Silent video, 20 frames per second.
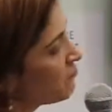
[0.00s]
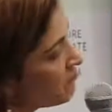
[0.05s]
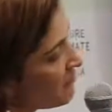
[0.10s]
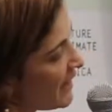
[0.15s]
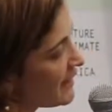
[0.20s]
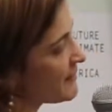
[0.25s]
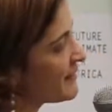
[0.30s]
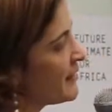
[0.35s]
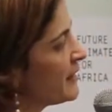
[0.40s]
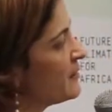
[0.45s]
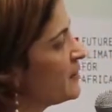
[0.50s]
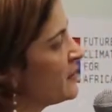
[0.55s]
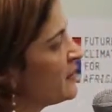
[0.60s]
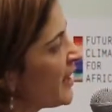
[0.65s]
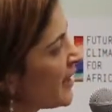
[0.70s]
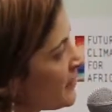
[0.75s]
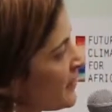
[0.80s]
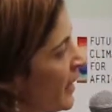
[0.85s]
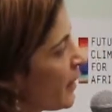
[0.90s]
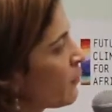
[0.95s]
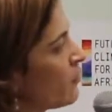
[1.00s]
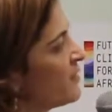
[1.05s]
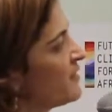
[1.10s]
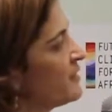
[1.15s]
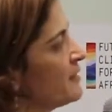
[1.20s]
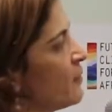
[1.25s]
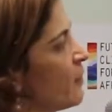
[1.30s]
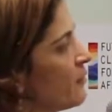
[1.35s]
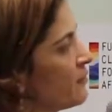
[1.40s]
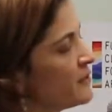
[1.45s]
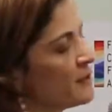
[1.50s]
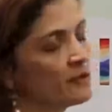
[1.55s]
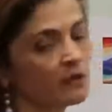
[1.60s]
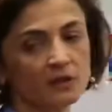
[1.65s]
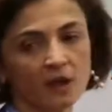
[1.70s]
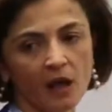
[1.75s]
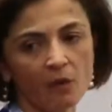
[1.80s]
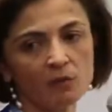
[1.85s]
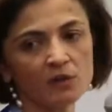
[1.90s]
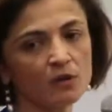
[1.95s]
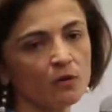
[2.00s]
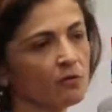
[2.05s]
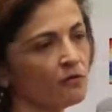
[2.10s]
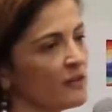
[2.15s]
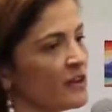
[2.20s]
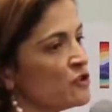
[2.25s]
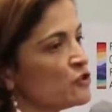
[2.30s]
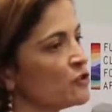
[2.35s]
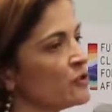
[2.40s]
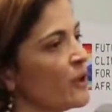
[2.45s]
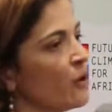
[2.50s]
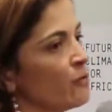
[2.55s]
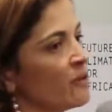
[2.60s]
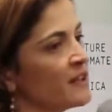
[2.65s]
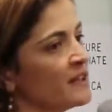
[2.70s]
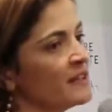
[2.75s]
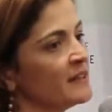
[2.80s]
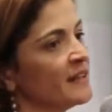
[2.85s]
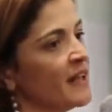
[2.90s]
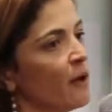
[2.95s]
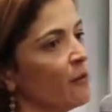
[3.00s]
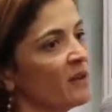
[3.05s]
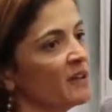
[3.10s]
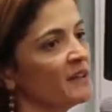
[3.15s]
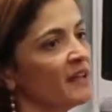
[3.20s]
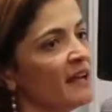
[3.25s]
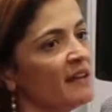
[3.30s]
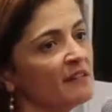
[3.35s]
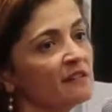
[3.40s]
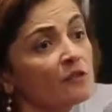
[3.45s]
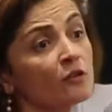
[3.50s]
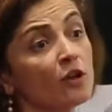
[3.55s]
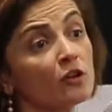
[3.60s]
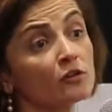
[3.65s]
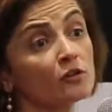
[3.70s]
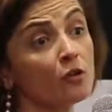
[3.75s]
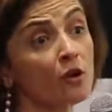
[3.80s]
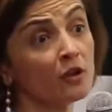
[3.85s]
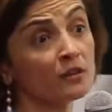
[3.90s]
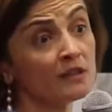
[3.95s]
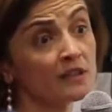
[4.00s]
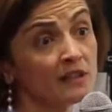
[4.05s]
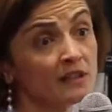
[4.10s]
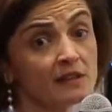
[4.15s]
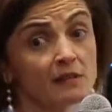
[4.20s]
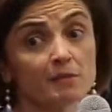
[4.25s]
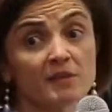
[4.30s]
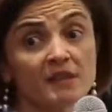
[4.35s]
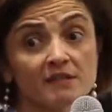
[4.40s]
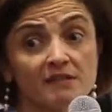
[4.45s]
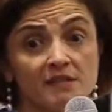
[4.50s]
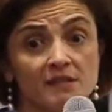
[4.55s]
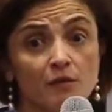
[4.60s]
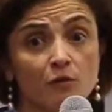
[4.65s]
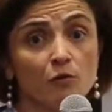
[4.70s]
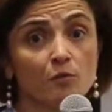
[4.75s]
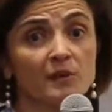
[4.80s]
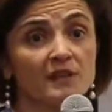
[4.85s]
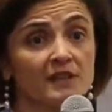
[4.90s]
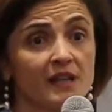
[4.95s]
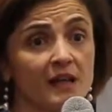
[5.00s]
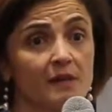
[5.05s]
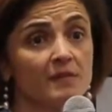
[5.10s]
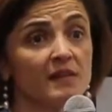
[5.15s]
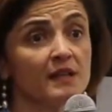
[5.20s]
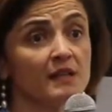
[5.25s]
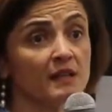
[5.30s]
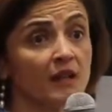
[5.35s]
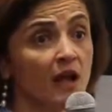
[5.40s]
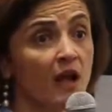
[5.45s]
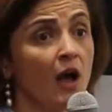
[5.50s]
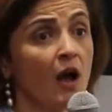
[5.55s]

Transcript: let's say, the inadequacy of our conventional grid nowadays, not only in Brazil, but I mean